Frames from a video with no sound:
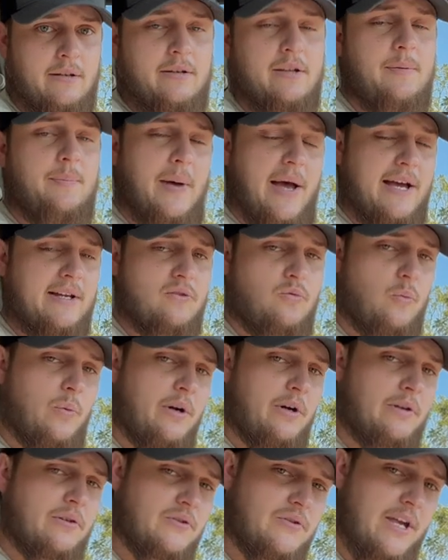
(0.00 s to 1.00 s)
under the past
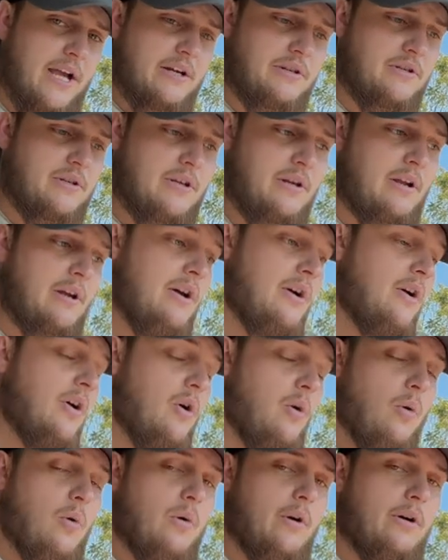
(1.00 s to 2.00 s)
winner section,
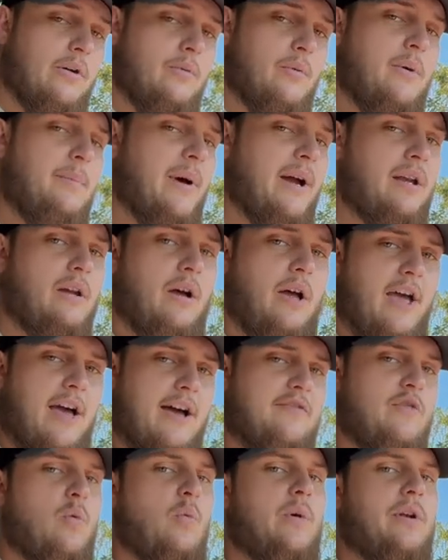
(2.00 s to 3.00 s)
or we might not
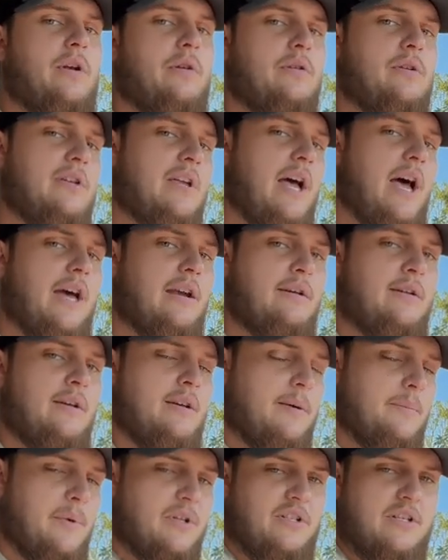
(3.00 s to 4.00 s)
have a winner yet.
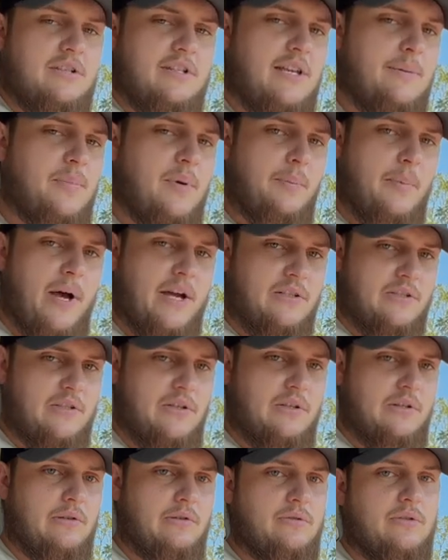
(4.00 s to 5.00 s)
But just keep in mind
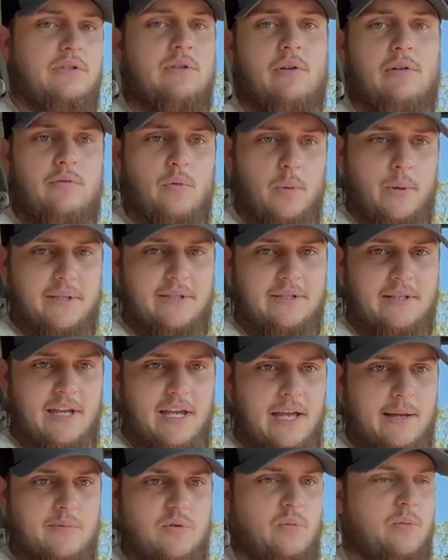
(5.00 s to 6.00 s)
too, to avoid
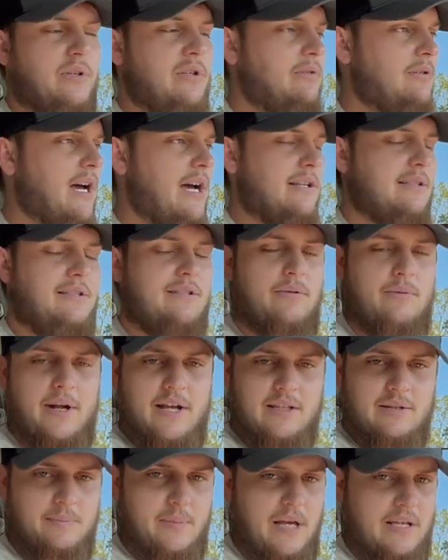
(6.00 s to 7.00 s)
scams, we do not
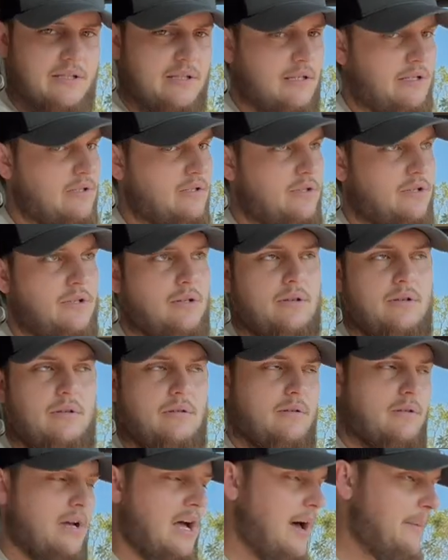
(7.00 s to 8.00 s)
direct message
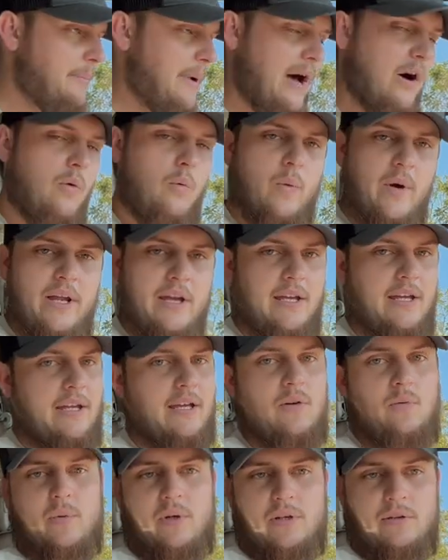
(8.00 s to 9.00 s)
about
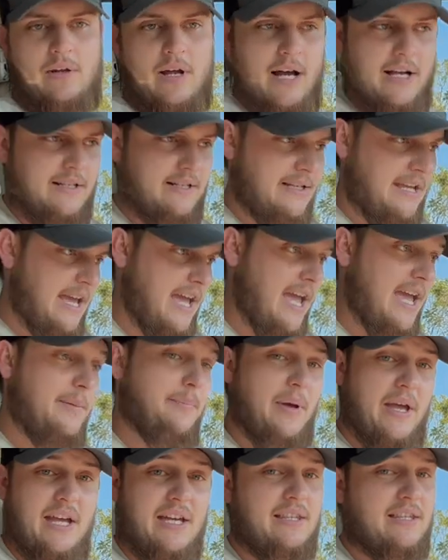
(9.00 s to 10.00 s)
winning. We do not say, hey,
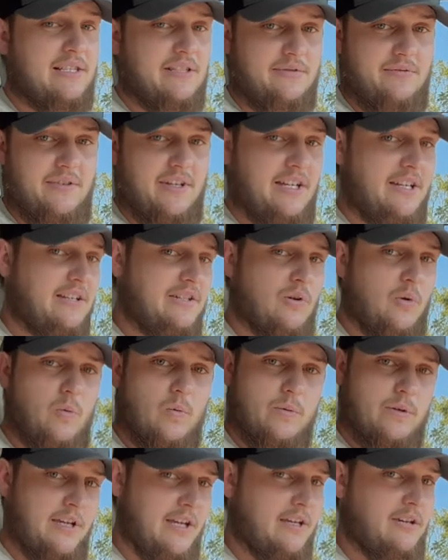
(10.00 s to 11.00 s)
pay this fee and
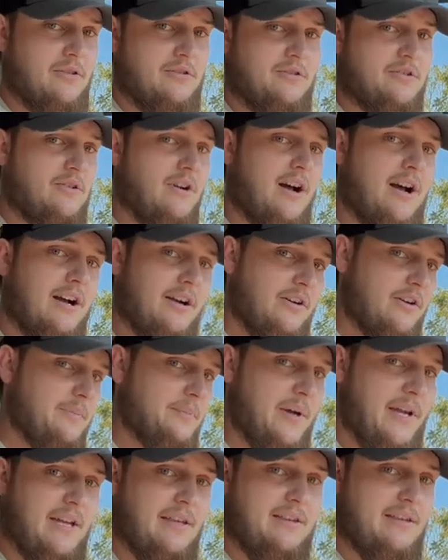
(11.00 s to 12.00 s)
you'll get your truck, or
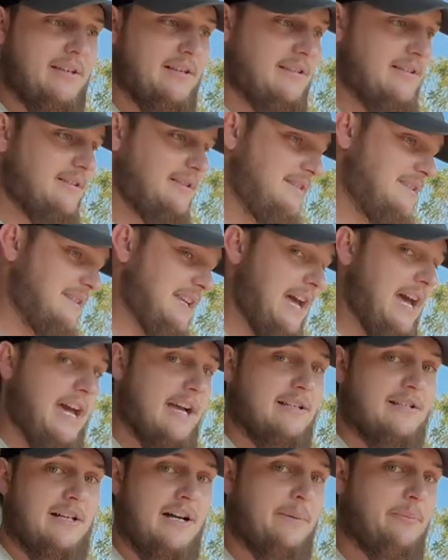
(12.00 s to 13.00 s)
pay this
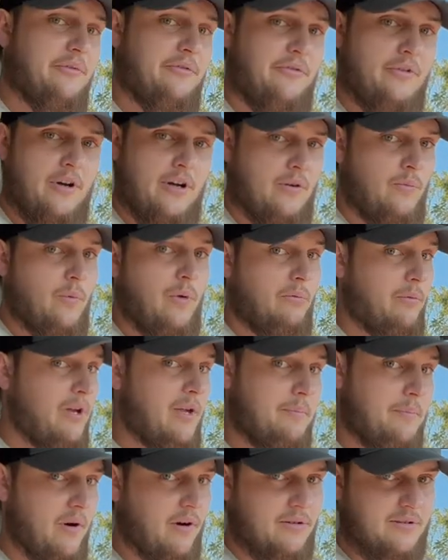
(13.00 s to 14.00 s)
tax up front and we'll
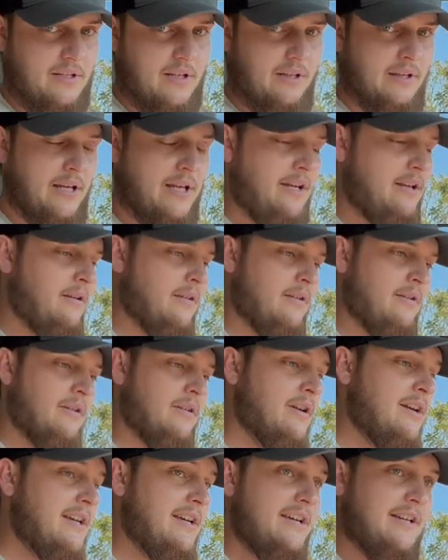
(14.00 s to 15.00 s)
reimburse it later,
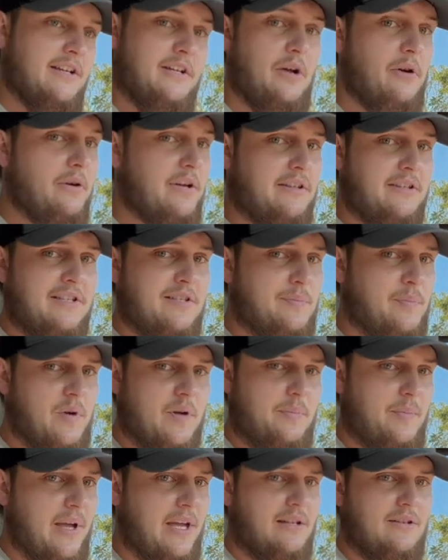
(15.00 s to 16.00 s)
or go get these
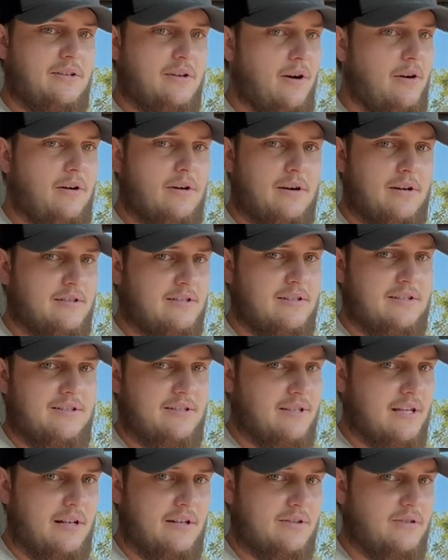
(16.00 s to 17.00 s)
prepaid cards and
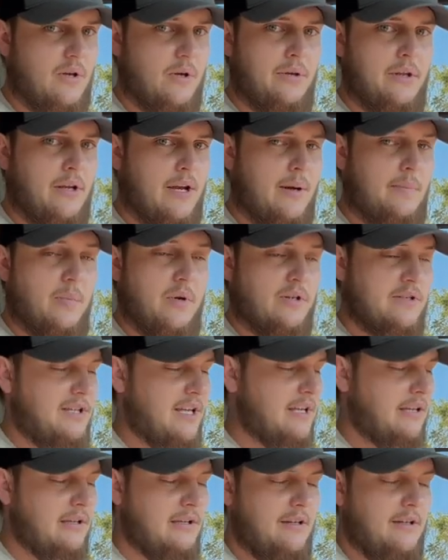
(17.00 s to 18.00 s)
send us all the numbers.
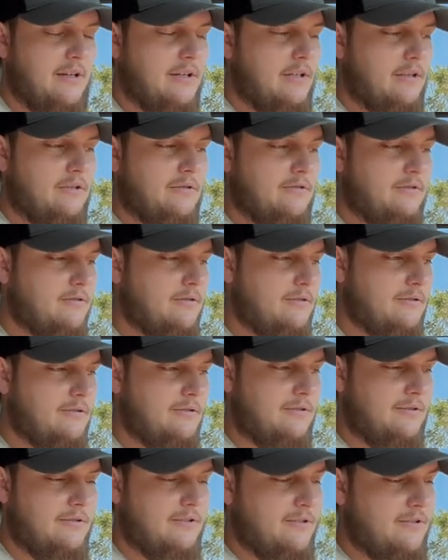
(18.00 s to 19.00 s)
Like,
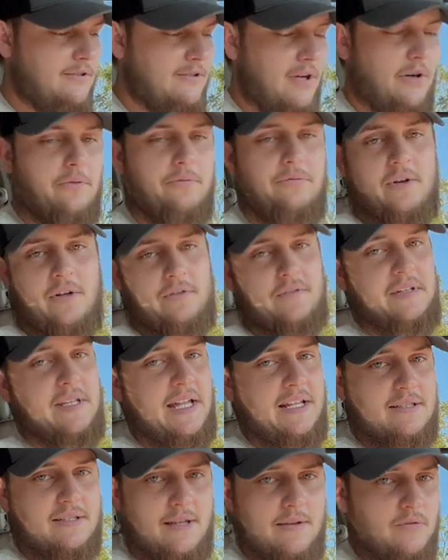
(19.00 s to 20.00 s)
don't fall for
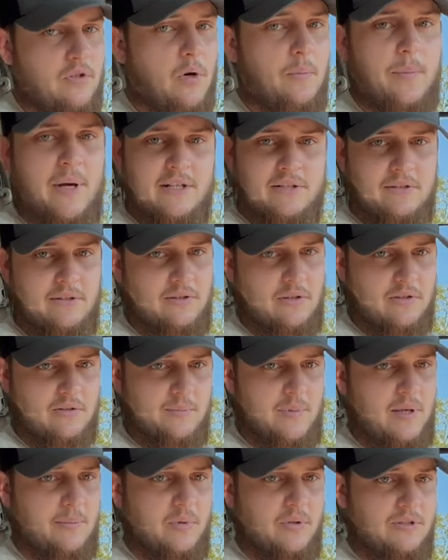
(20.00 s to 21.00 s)
that stuff. Don't mess with those
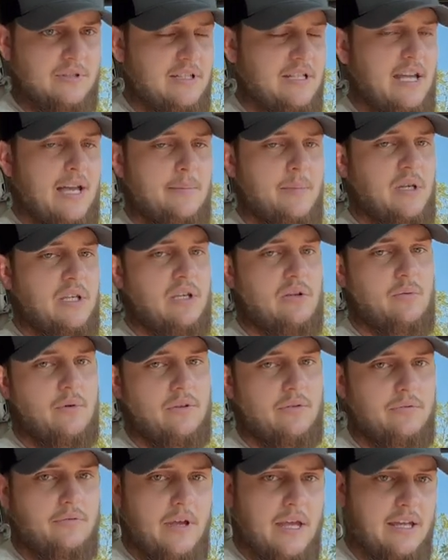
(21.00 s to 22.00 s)
people DMing you
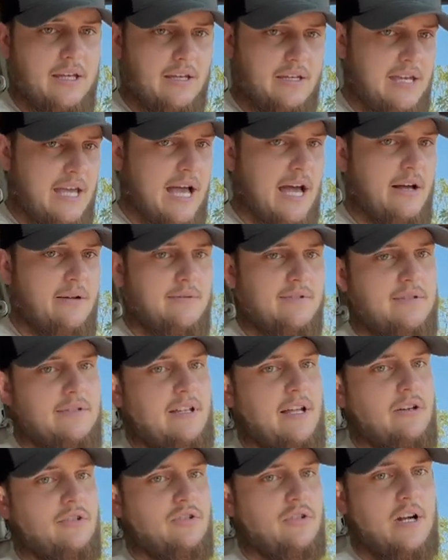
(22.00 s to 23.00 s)
with fake accounts
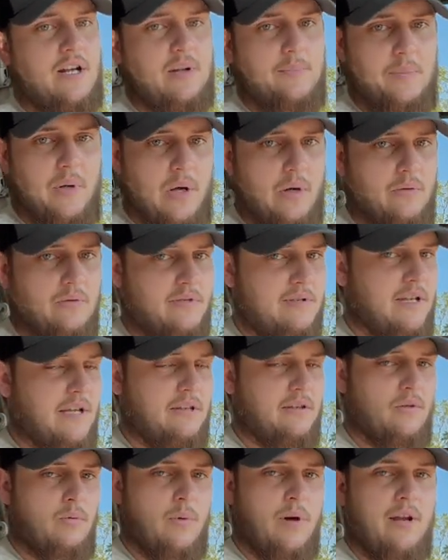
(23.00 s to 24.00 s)
that are trying to pose
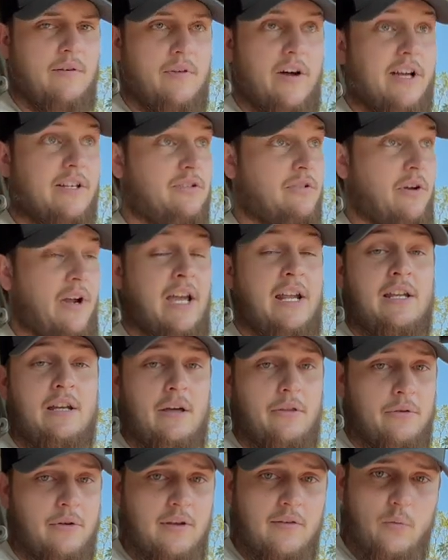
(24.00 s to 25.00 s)
like they're one of us or any
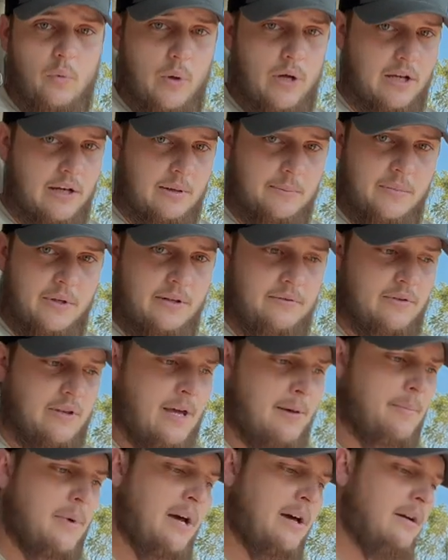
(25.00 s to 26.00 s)
other giveaway company for
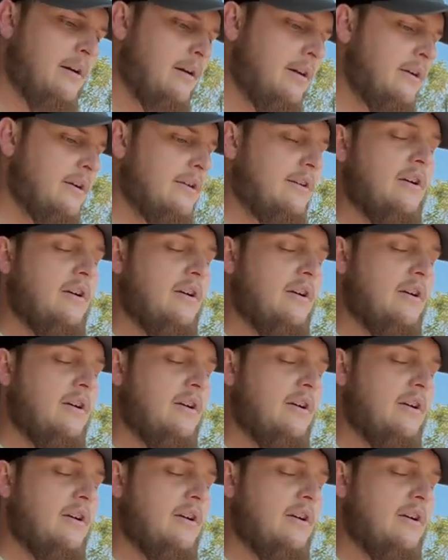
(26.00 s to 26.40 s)
that matter.